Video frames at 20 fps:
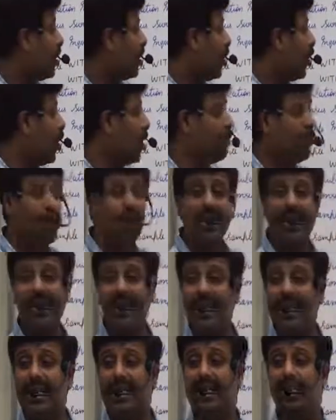
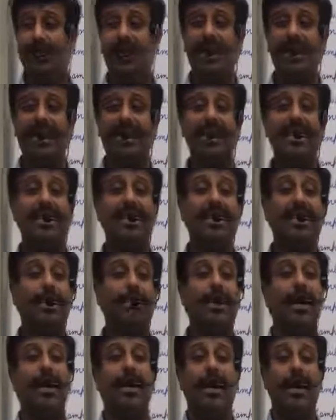Homogeneous means
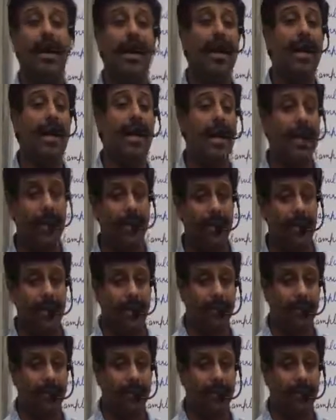similar, alike.